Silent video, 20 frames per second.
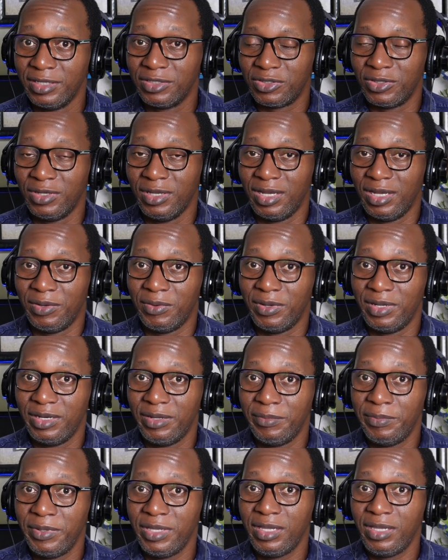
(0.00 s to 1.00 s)
So I
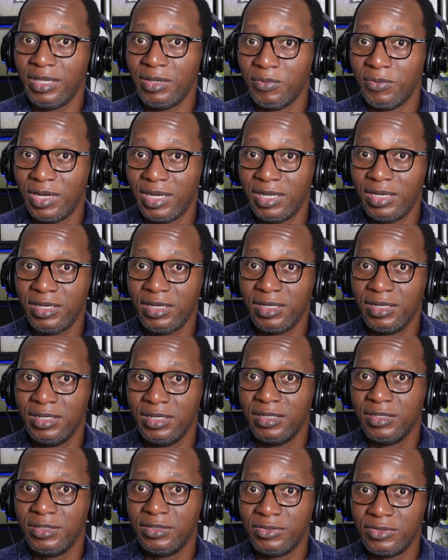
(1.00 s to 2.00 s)
wanna be
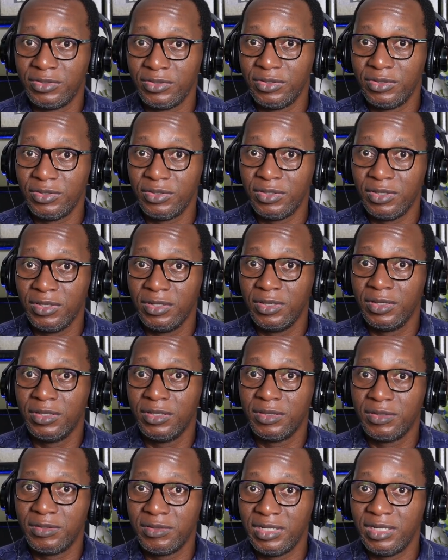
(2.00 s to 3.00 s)
1, 2,
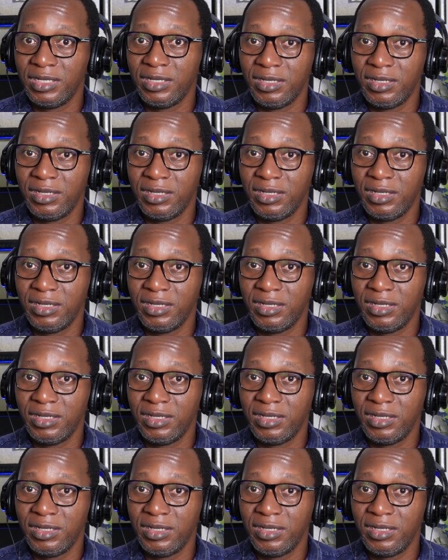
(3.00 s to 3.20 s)
3,